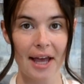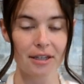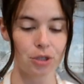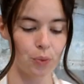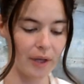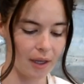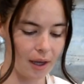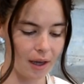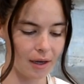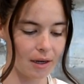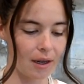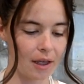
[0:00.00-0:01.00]
last
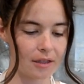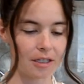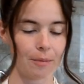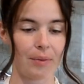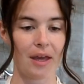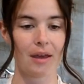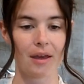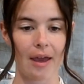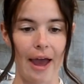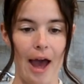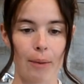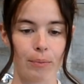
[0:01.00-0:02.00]
weekend to pick
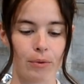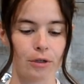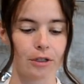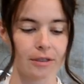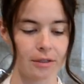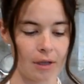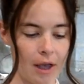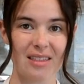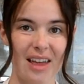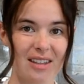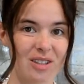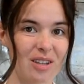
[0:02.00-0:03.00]
apples.
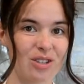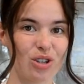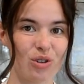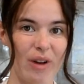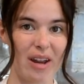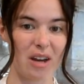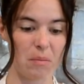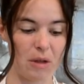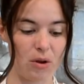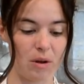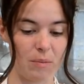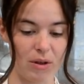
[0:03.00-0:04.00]
That's such a great
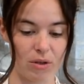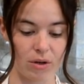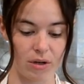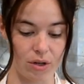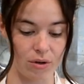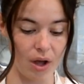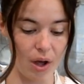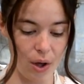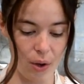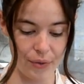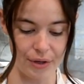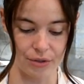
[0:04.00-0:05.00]
community builder. You
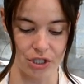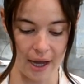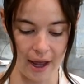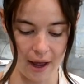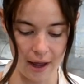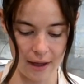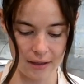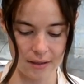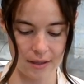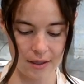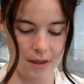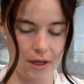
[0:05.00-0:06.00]
go, you chat.
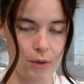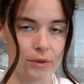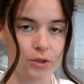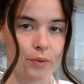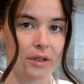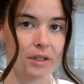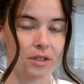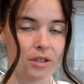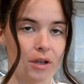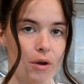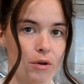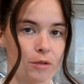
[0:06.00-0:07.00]
He was really
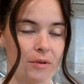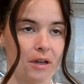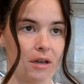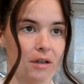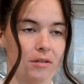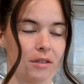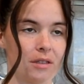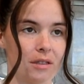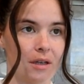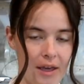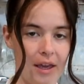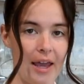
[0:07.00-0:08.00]
stoked
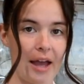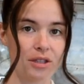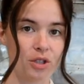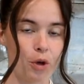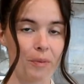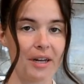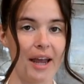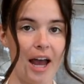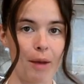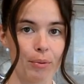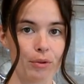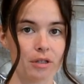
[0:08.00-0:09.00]
because he had so many
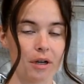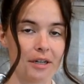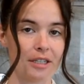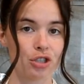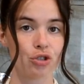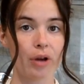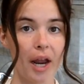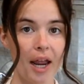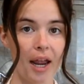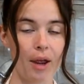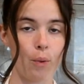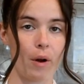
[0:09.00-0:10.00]
apples on his tree
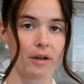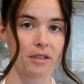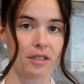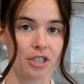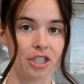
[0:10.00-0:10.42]
he wanted to